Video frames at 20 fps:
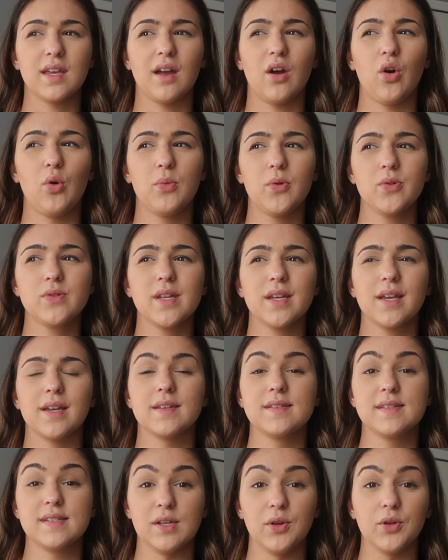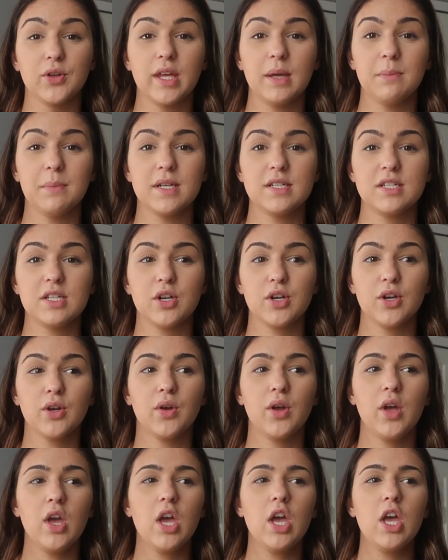like almost like a silky
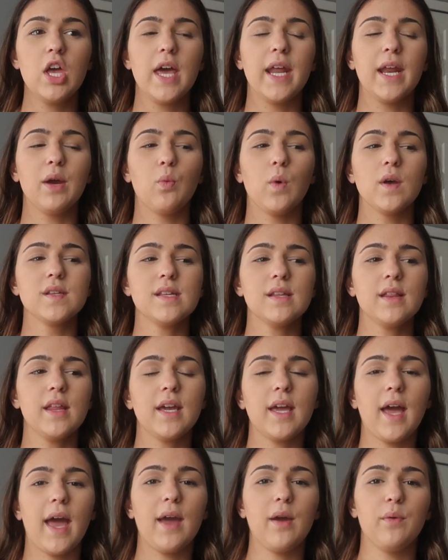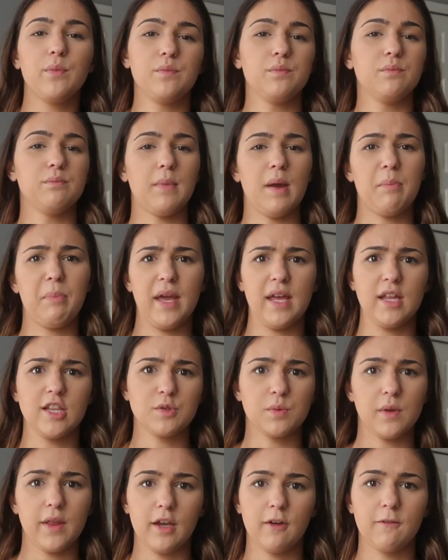material, and it wasn't like my
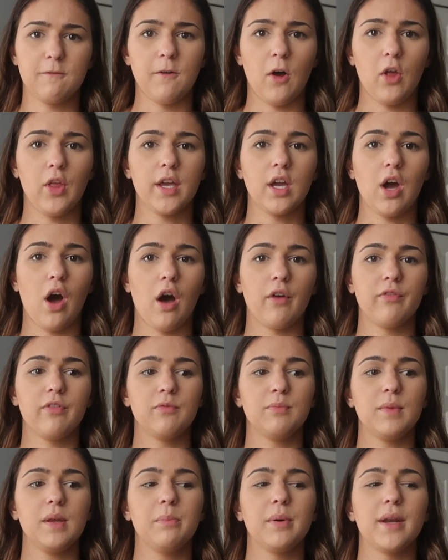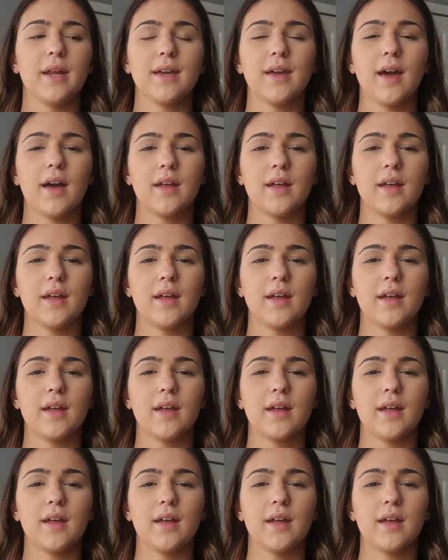pants were like falling off of me, but I